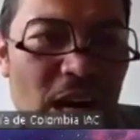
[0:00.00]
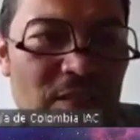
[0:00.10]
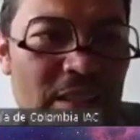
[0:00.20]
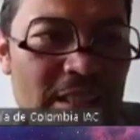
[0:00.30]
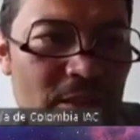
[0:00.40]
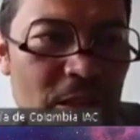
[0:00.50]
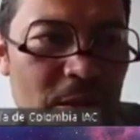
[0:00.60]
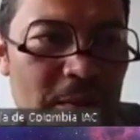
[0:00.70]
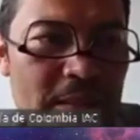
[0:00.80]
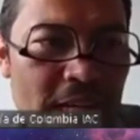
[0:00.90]
Do you have any
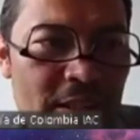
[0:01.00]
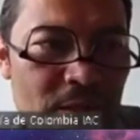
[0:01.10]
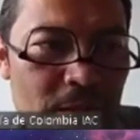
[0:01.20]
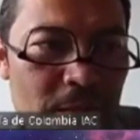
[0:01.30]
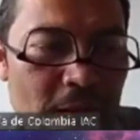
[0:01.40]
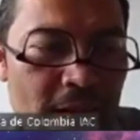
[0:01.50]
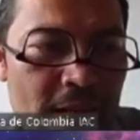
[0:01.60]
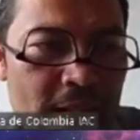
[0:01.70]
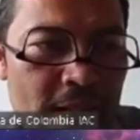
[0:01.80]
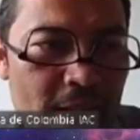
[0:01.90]
recommendation,
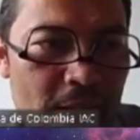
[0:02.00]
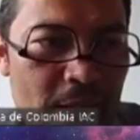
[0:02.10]
Mike?